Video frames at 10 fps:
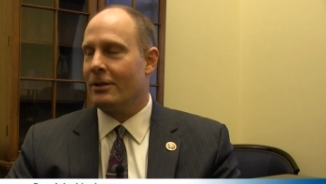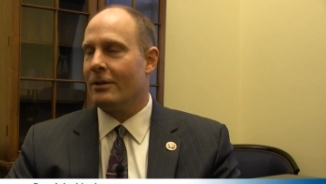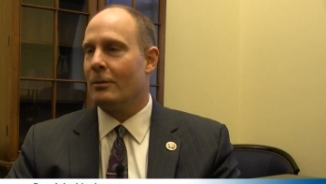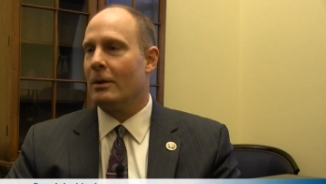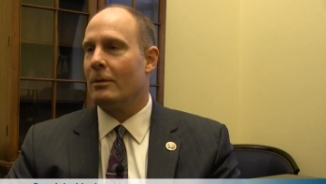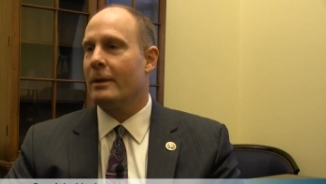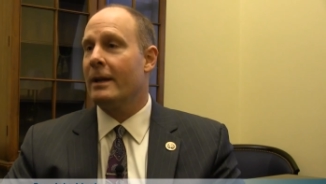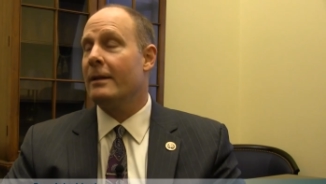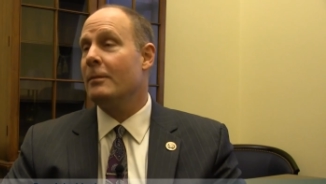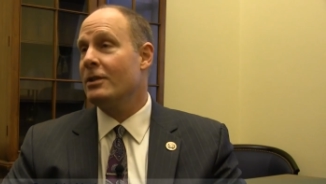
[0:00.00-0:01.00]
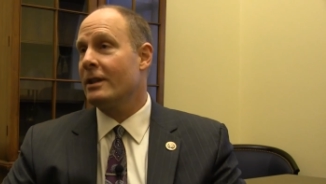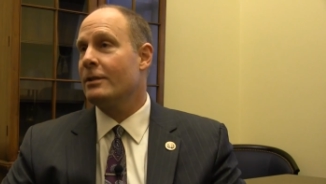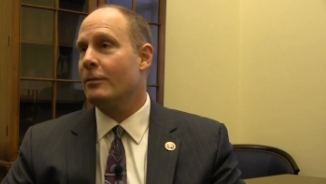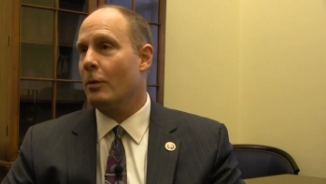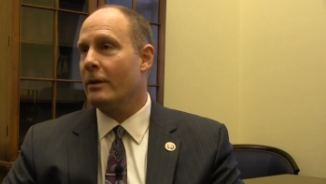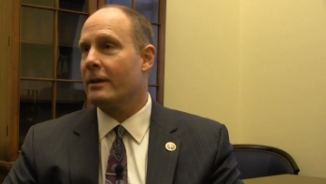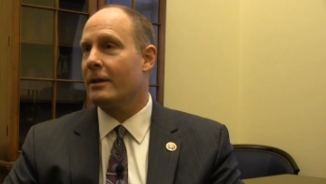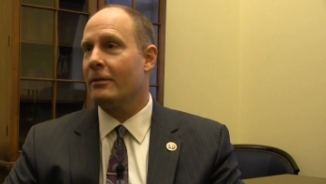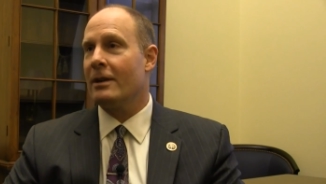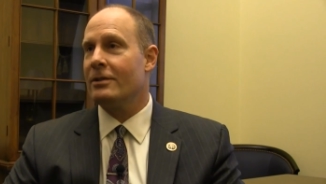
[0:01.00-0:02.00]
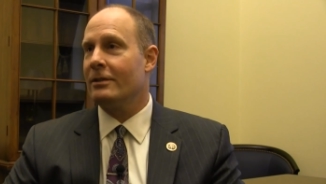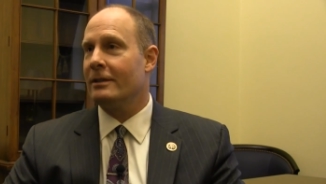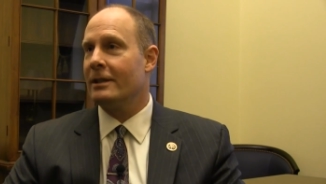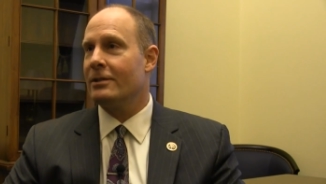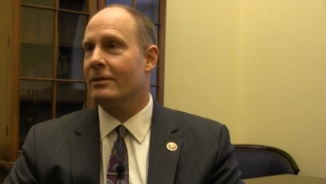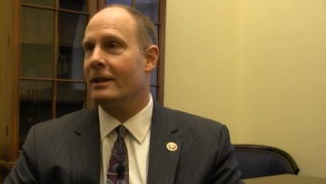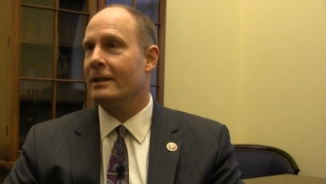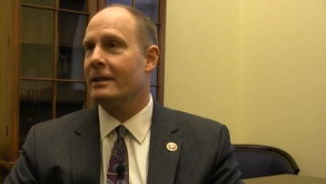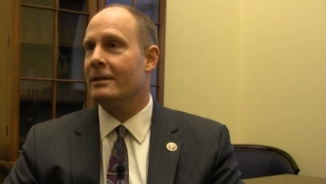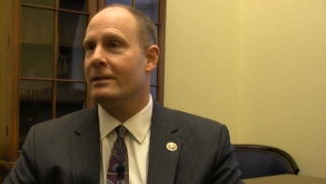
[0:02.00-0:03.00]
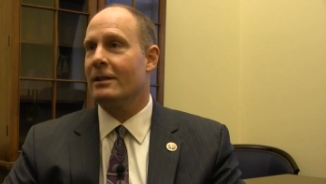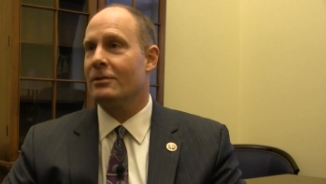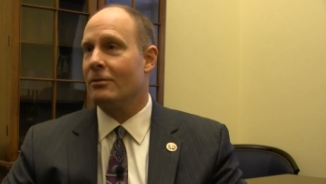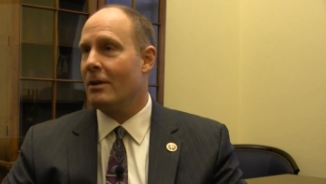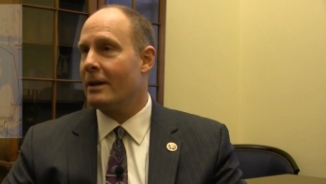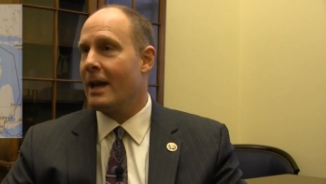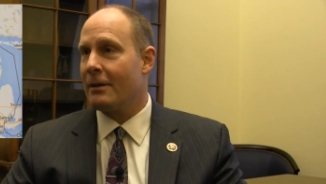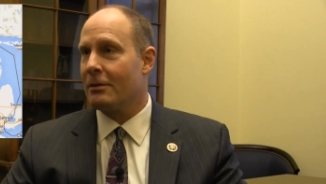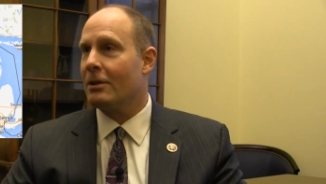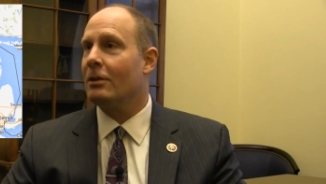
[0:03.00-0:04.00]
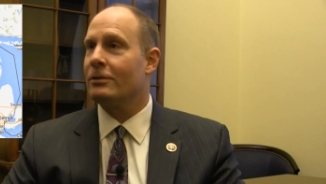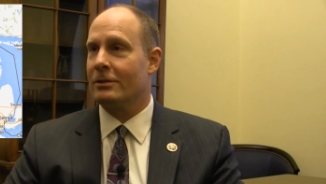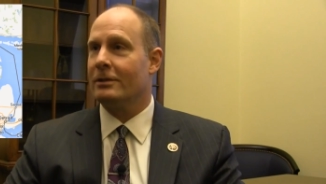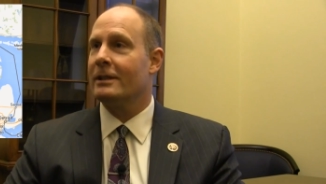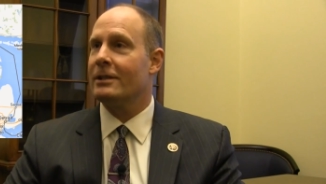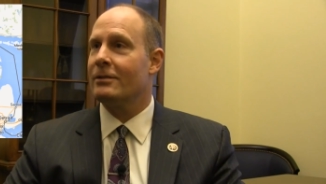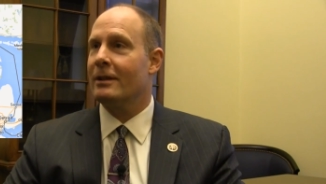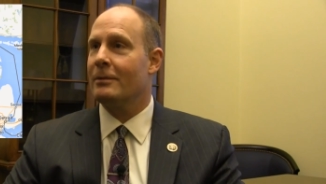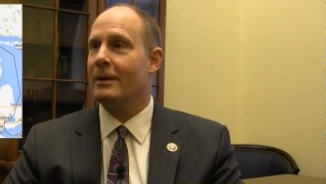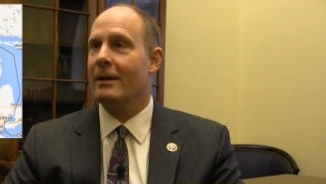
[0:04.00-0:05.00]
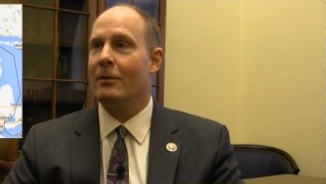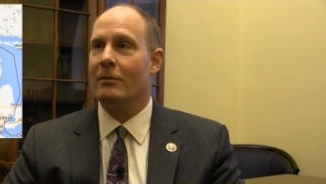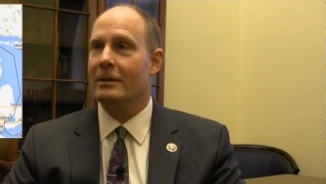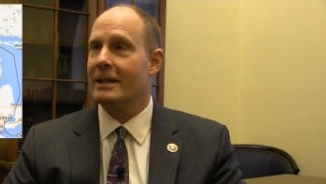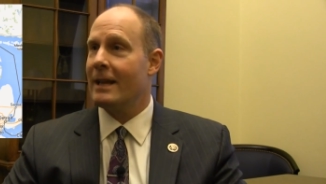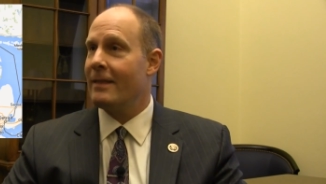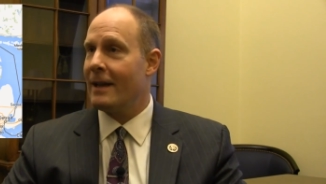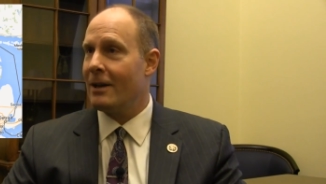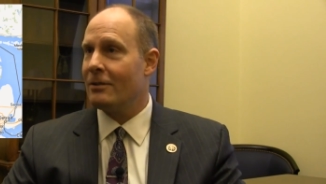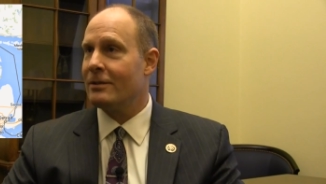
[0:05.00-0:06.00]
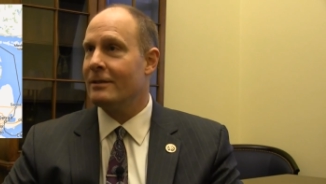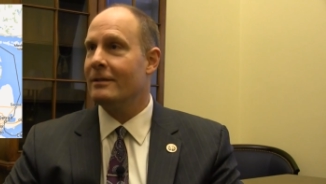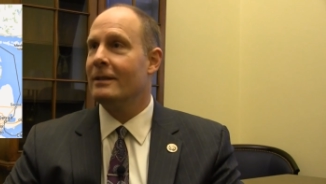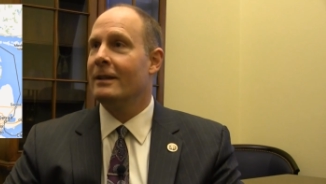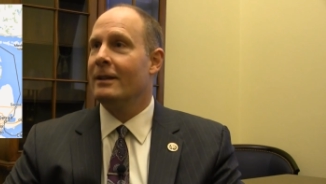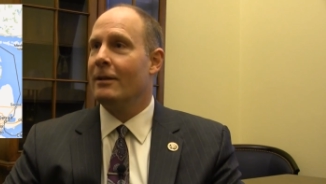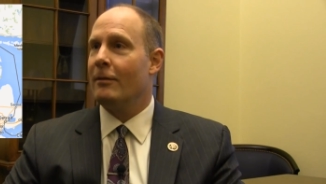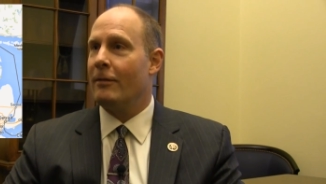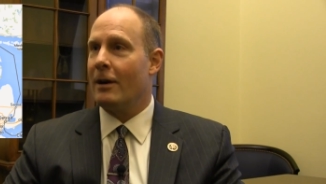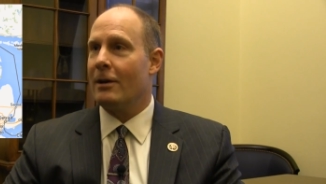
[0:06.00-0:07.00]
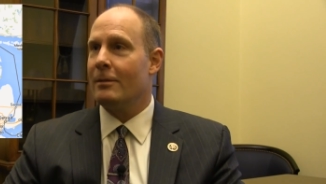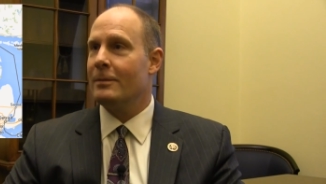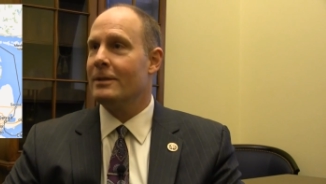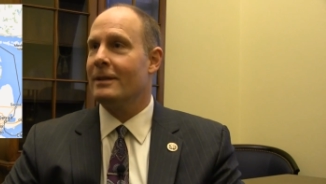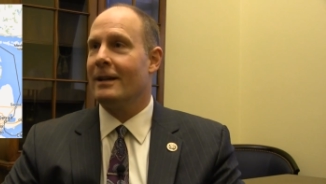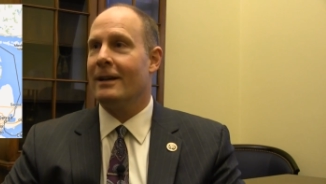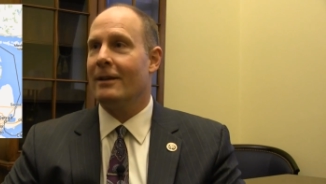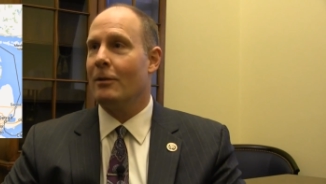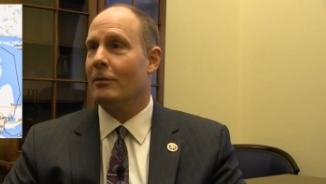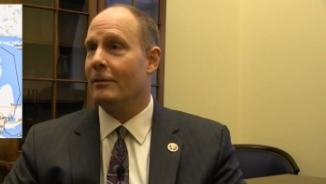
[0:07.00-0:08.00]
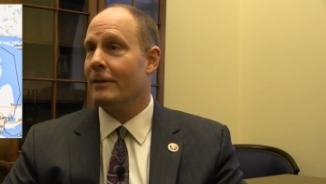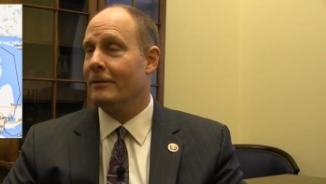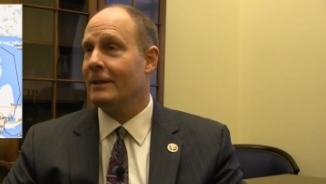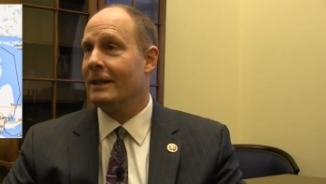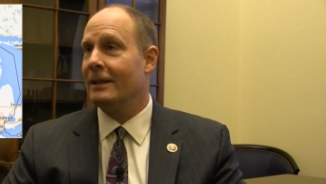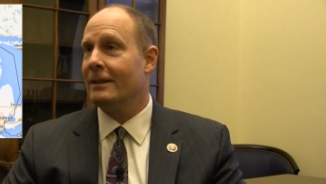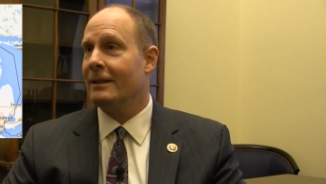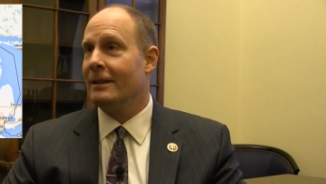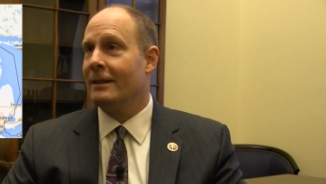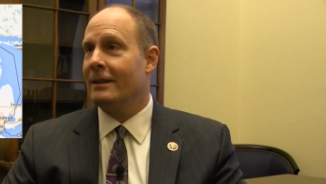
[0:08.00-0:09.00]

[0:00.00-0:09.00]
Sure. Well, we, Michigan's 4th Congressional District is a strong agricultural district. We have over 10,000 farms, uh, over 15,000